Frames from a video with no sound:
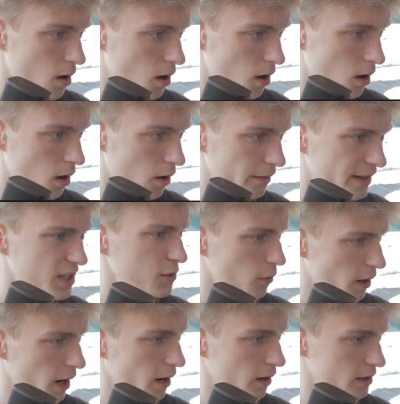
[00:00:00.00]
This
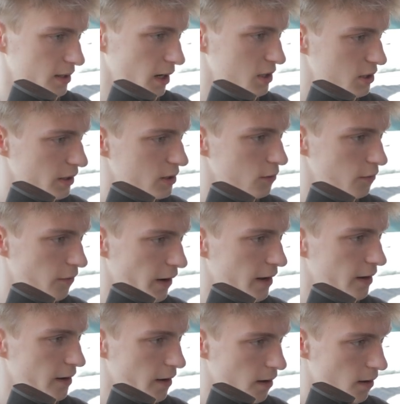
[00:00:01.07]
one is actually to fade
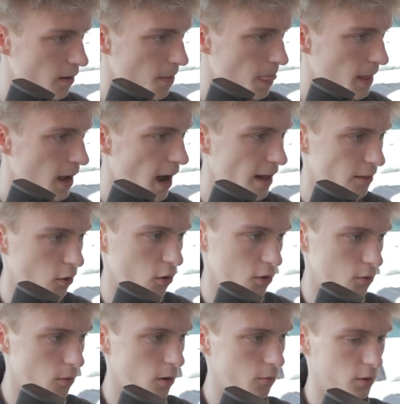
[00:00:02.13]
it in, and the
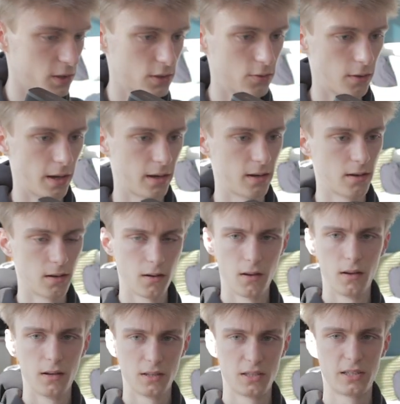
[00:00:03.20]
other one was to like
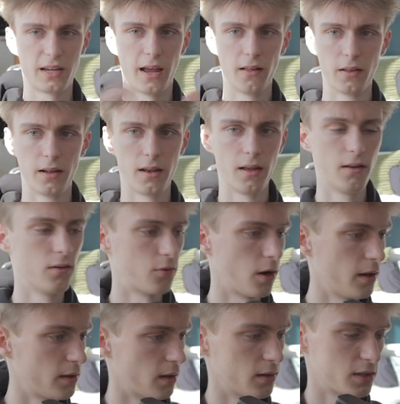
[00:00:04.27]
scale it in,
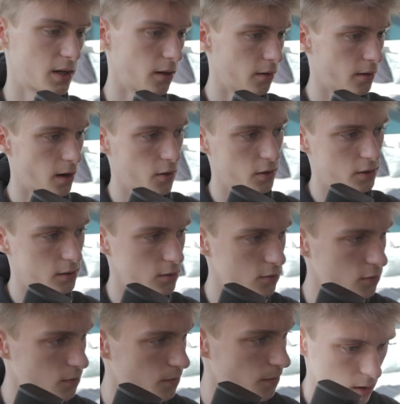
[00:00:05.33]
right, and scale it out
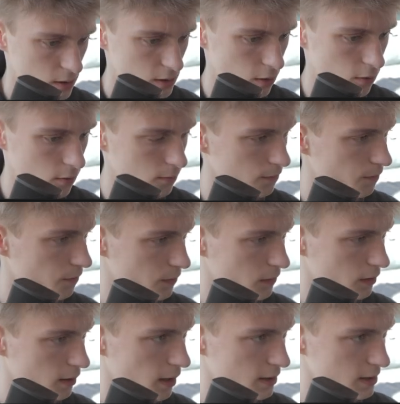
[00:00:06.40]
too. So
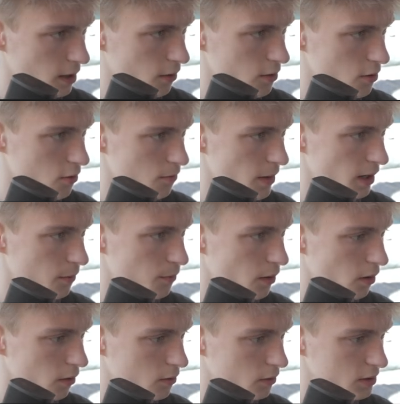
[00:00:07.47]
that's how you make the
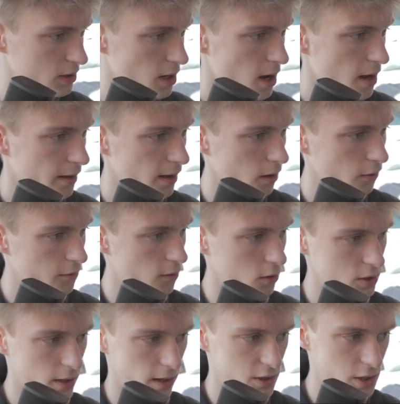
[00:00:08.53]
particles. Then of
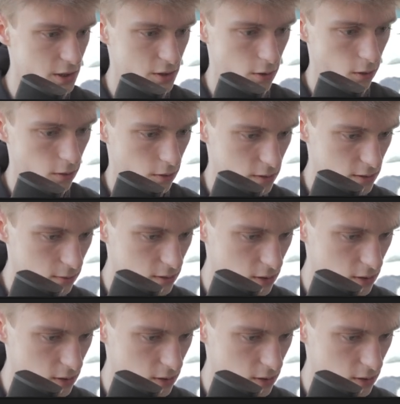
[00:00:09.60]
course you can change the color too.